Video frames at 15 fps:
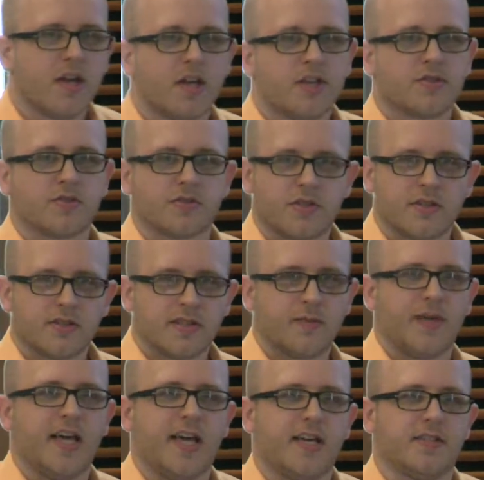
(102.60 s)
So certainly
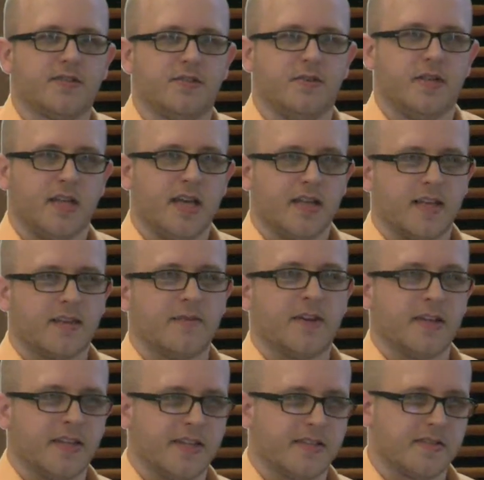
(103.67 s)
we had to, at the
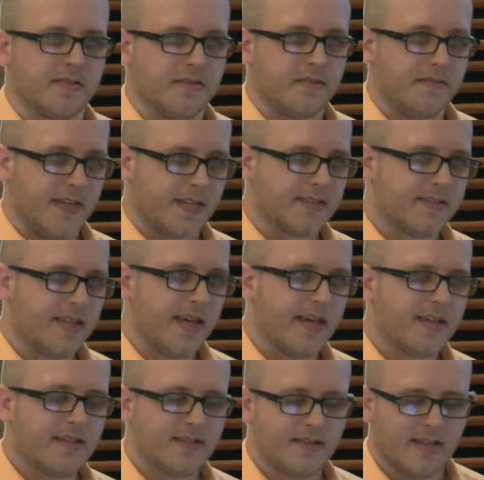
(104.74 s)
very least, fix
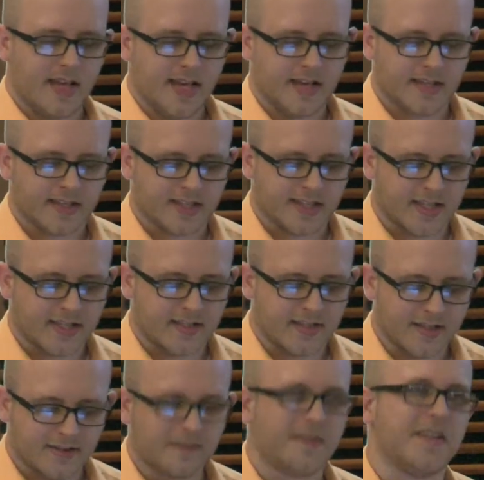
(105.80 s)
that and get
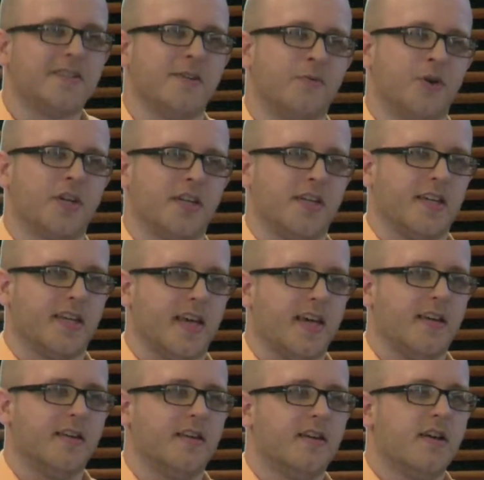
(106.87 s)
Fiji working
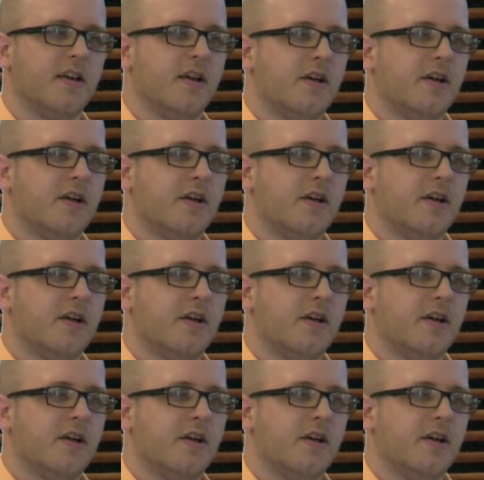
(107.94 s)
again.